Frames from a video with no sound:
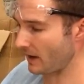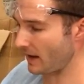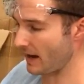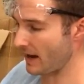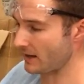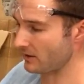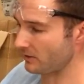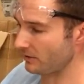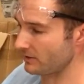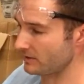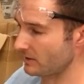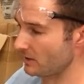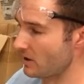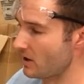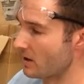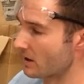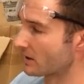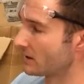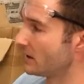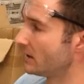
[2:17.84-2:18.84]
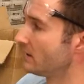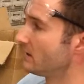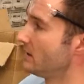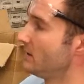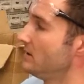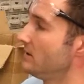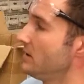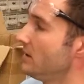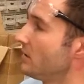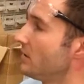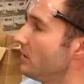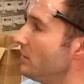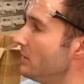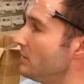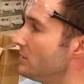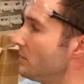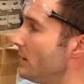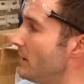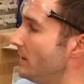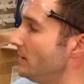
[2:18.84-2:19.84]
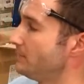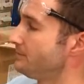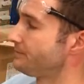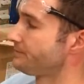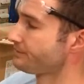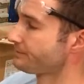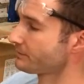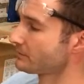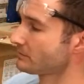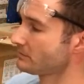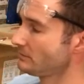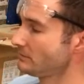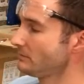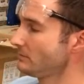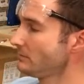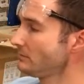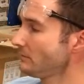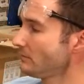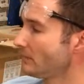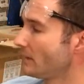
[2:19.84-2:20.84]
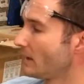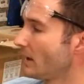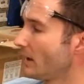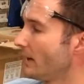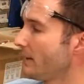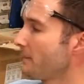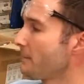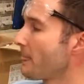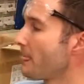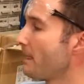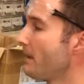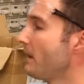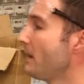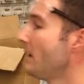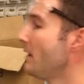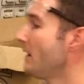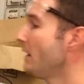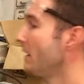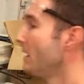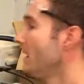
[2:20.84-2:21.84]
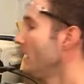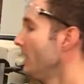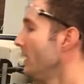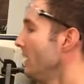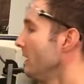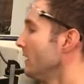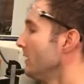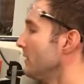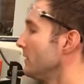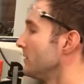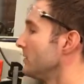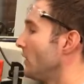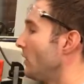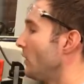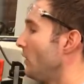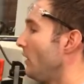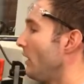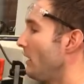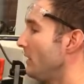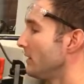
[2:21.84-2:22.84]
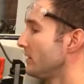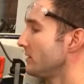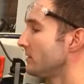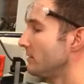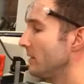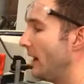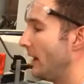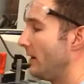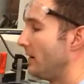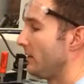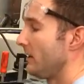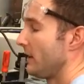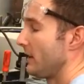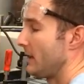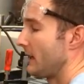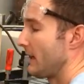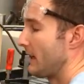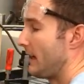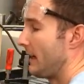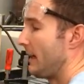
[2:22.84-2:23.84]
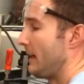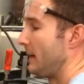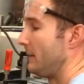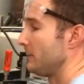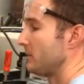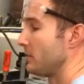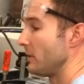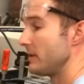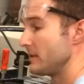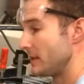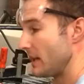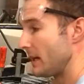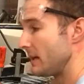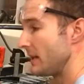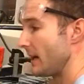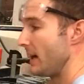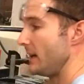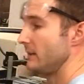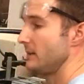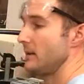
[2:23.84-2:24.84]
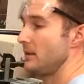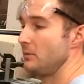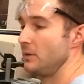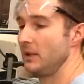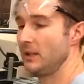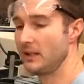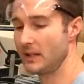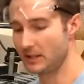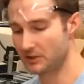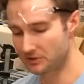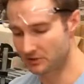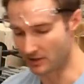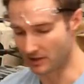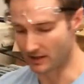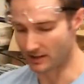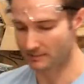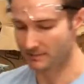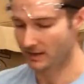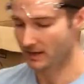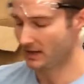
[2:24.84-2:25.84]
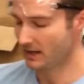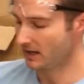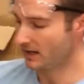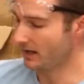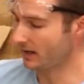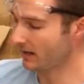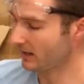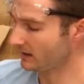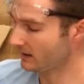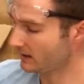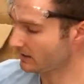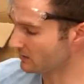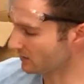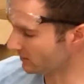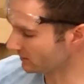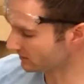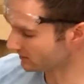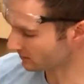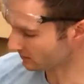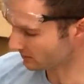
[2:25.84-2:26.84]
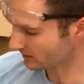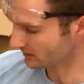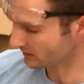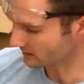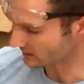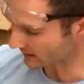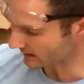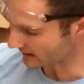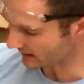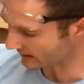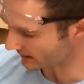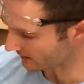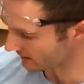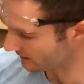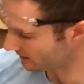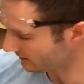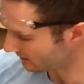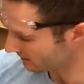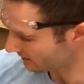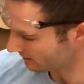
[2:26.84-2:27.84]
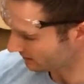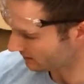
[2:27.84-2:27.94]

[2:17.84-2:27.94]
handle is locked into 0 as well. Okay, so also now, so he's done that, done a really nice job, and he's also decided